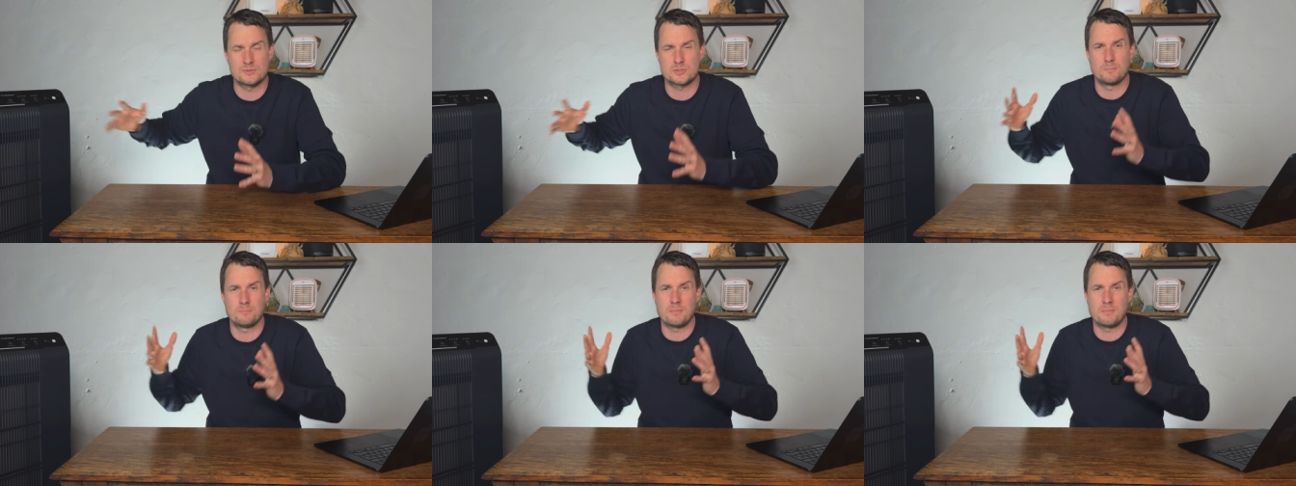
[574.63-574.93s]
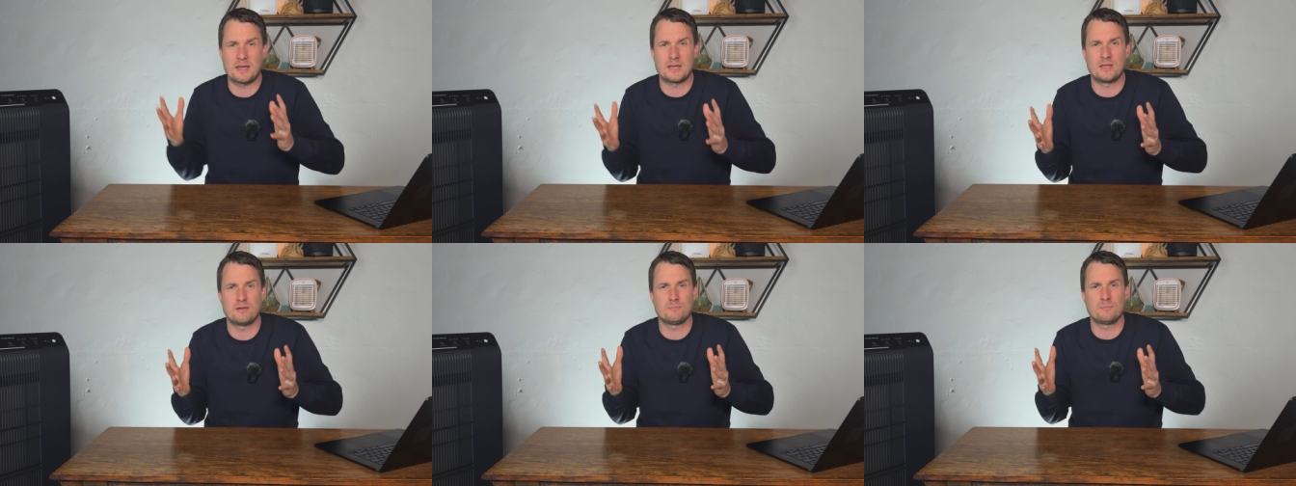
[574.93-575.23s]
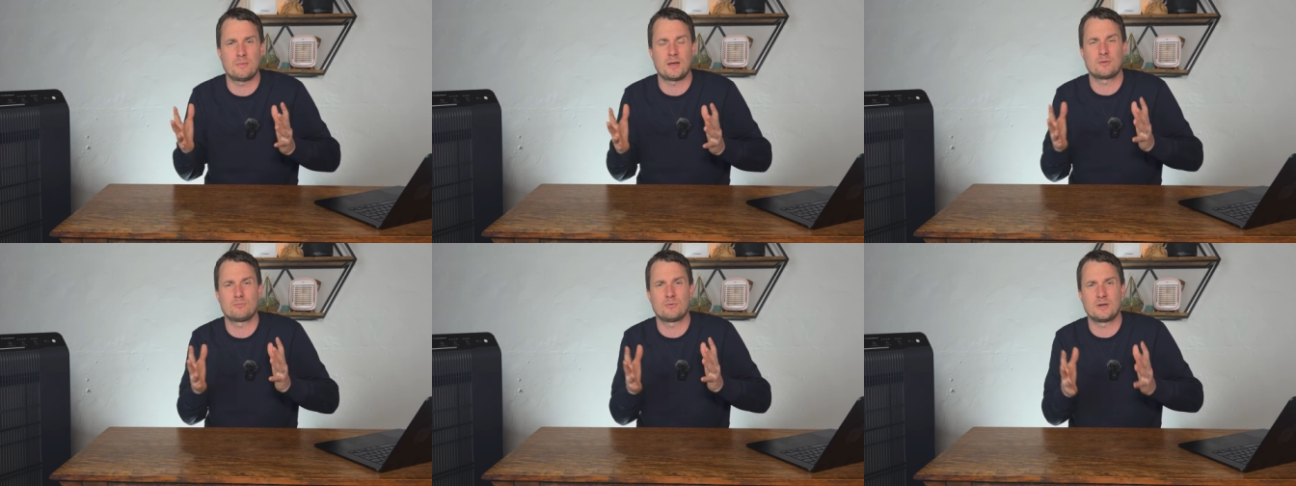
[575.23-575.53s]
So many of
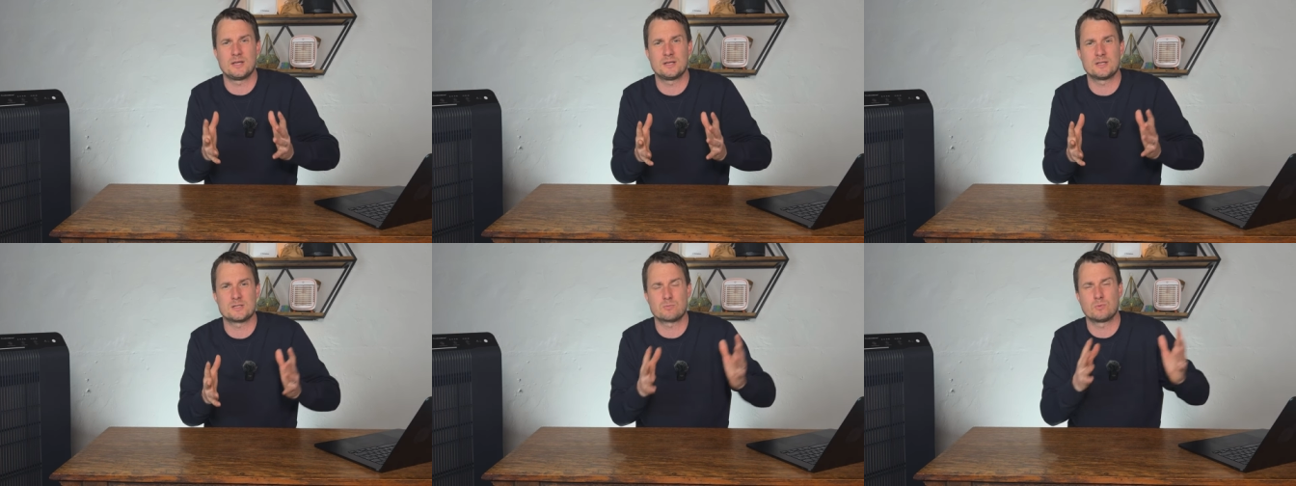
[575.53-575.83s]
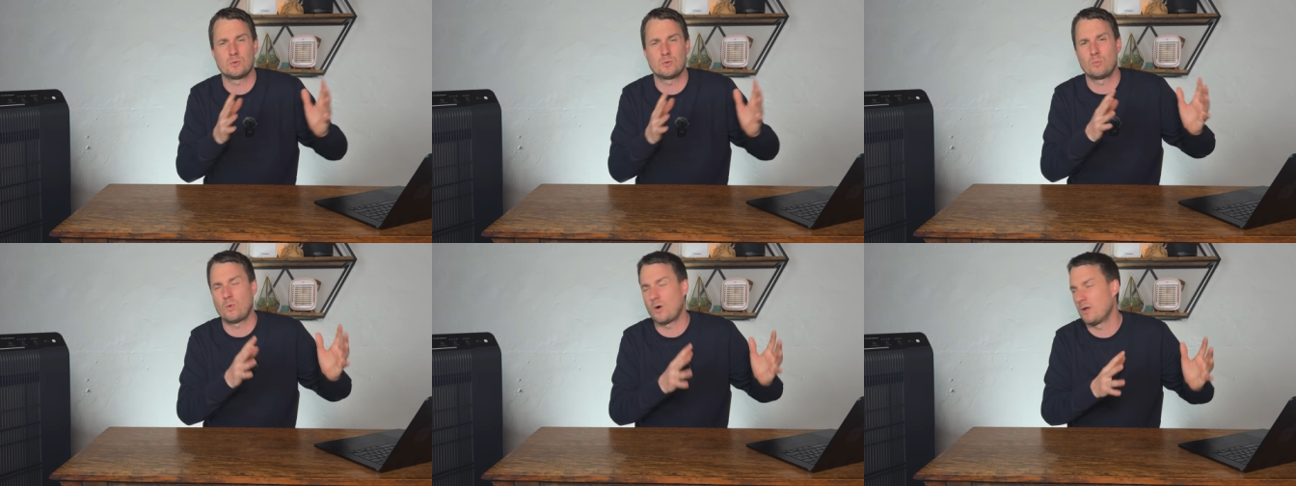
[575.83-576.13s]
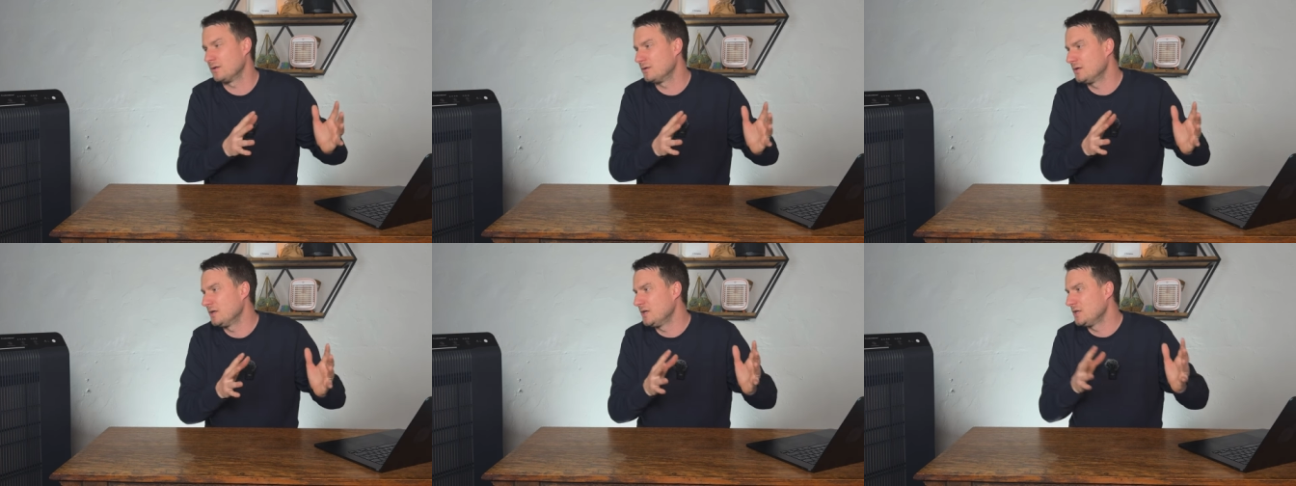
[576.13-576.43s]
my readers will
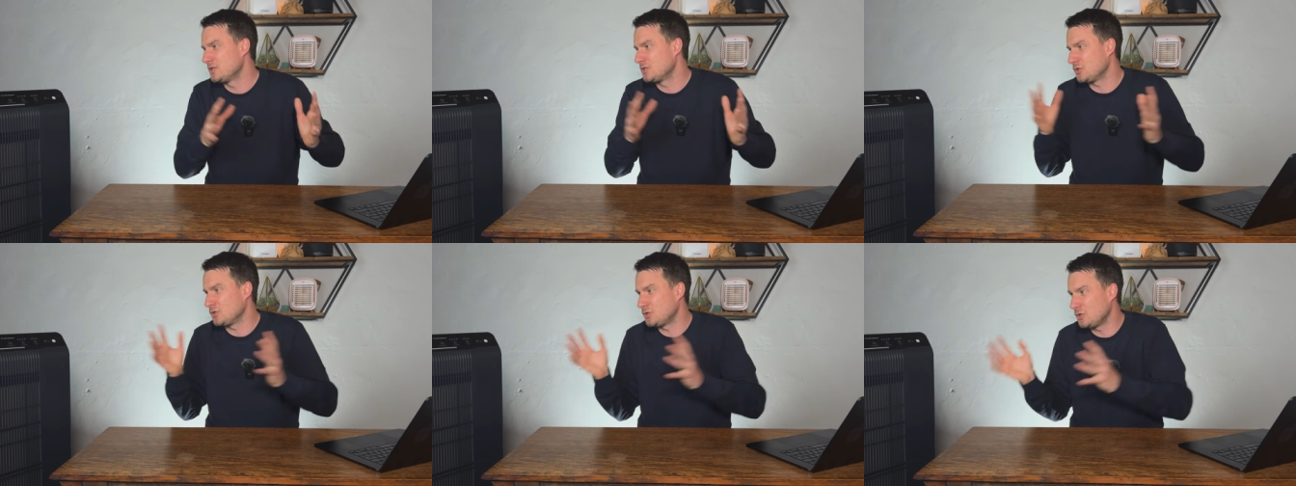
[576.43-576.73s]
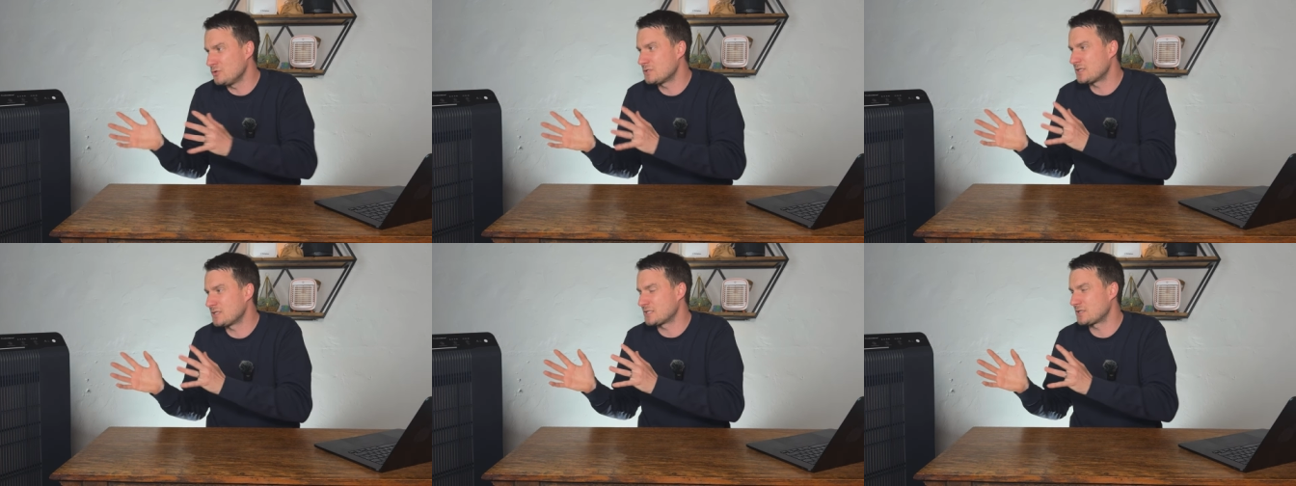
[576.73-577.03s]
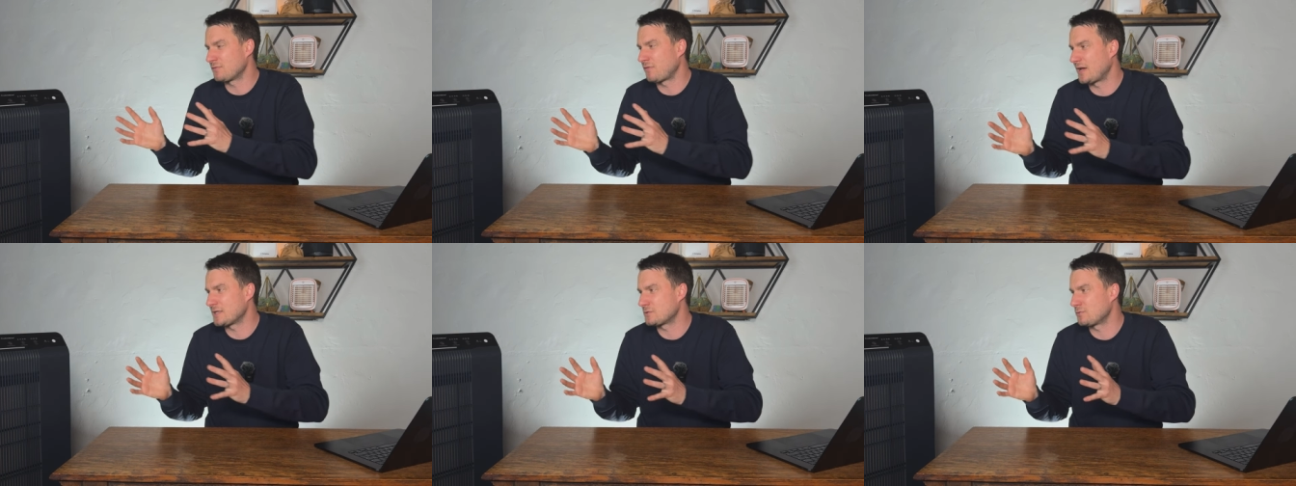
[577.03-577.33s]
want to use this
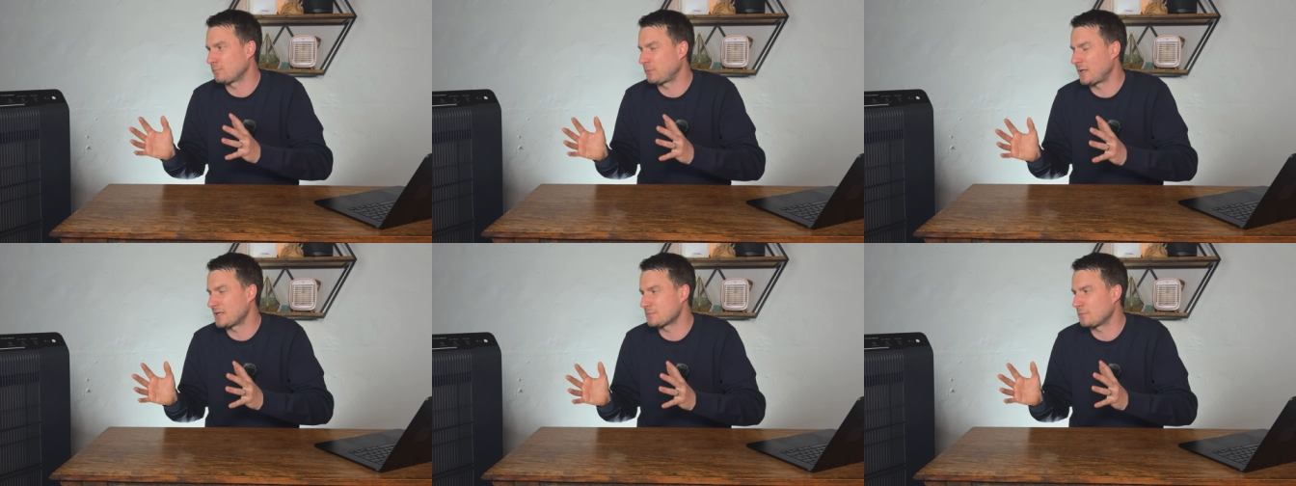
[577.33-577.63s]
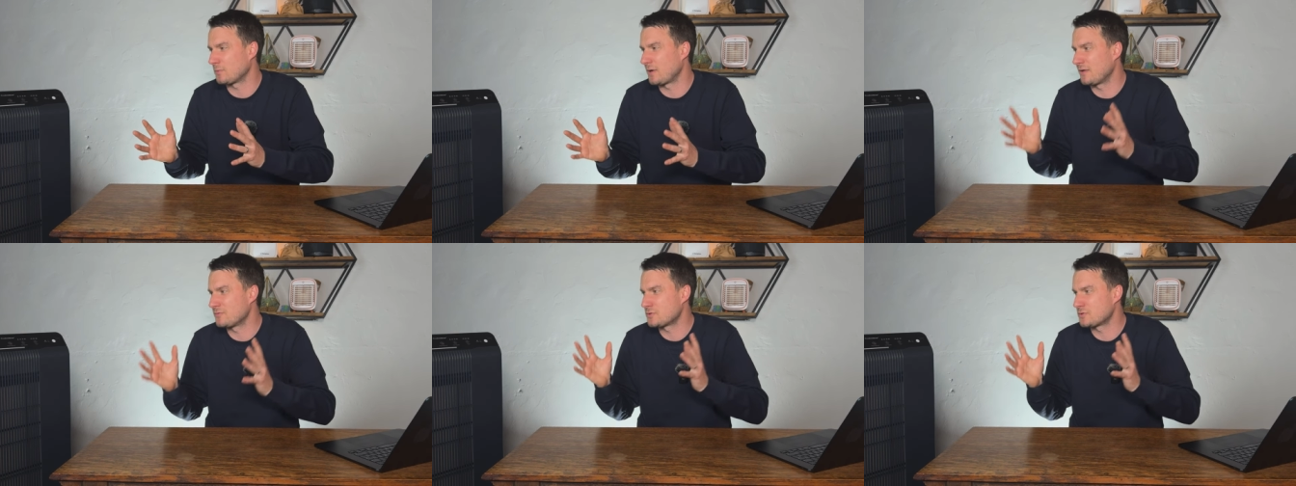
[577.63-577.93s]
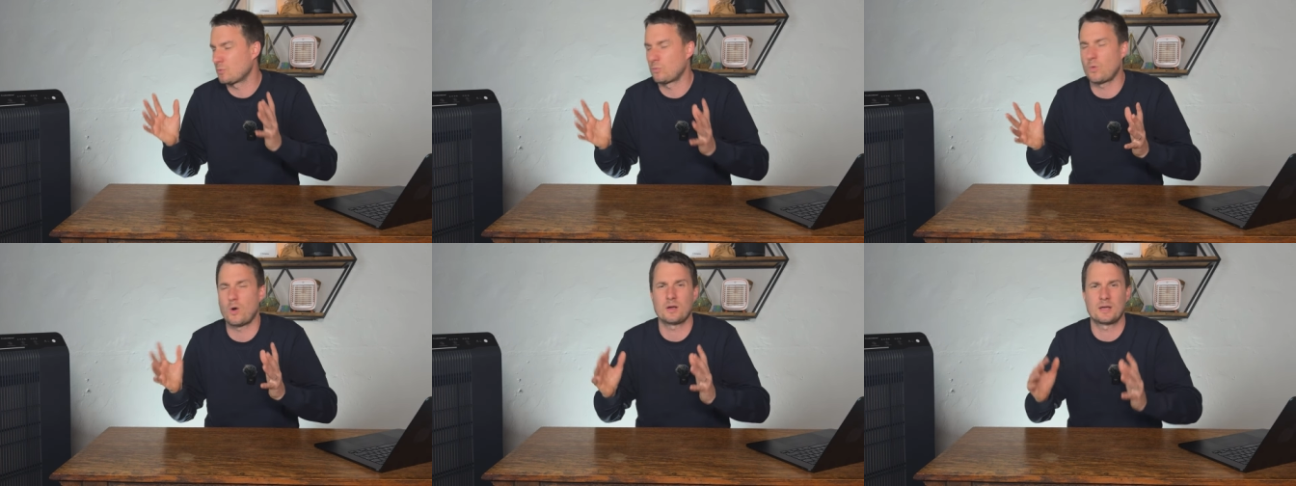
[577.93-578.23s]
device with plasma wave,
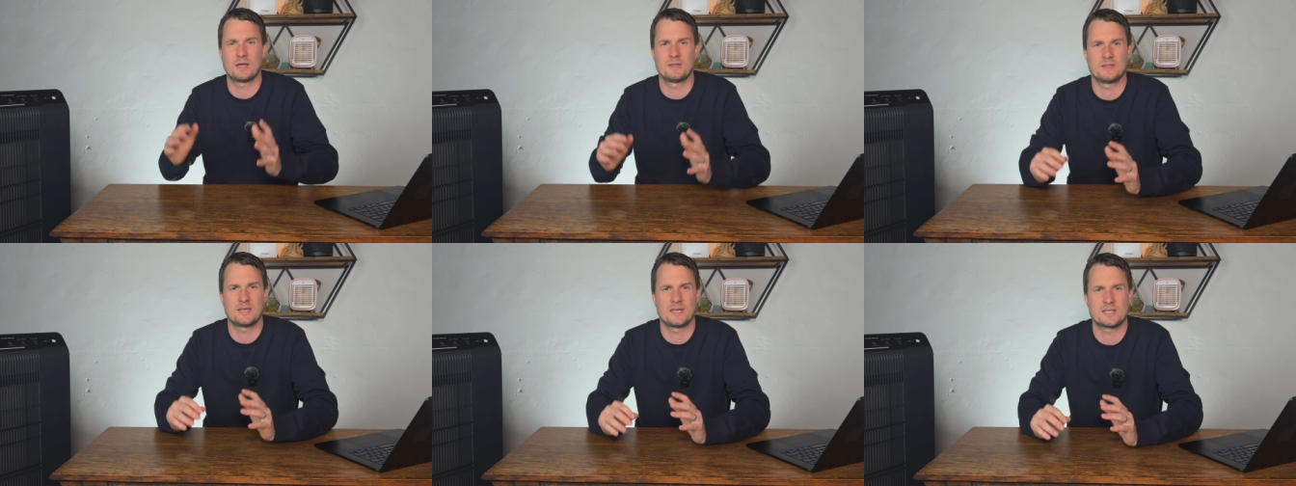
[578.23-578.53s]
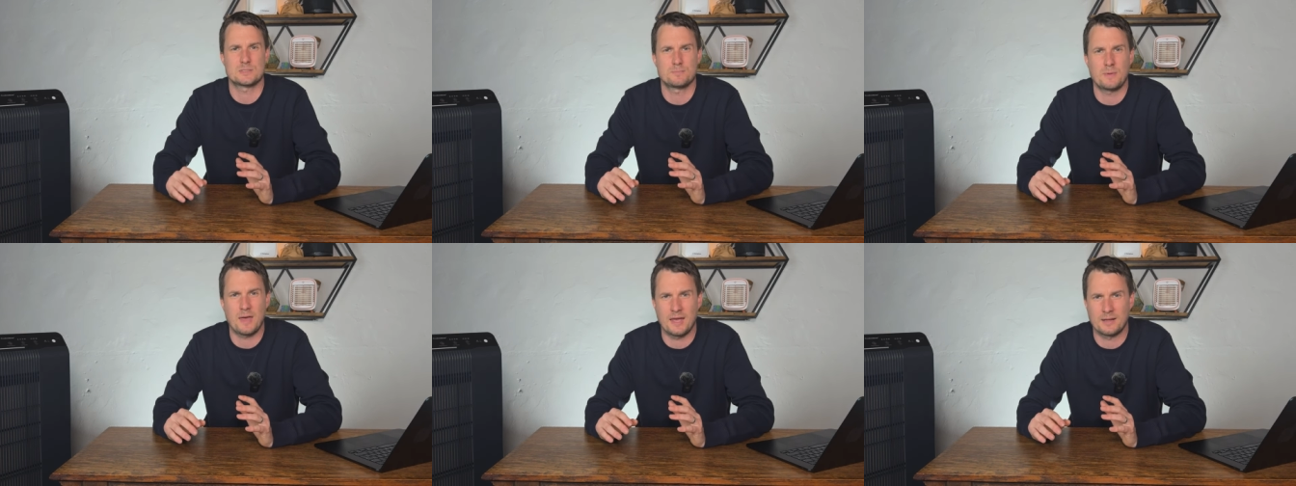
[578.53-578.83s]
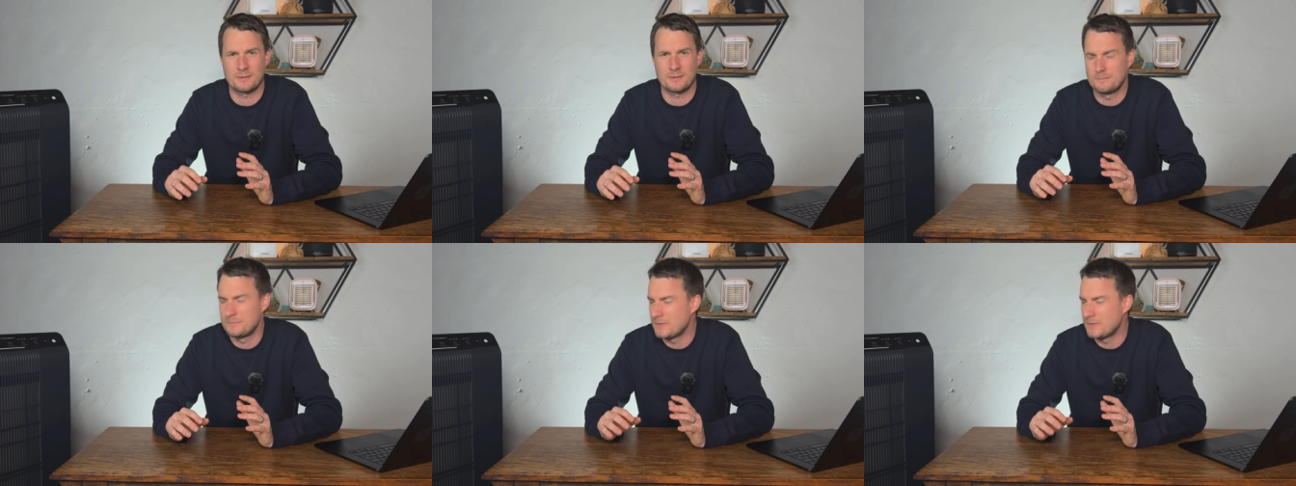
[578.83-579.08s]
so what can they expect?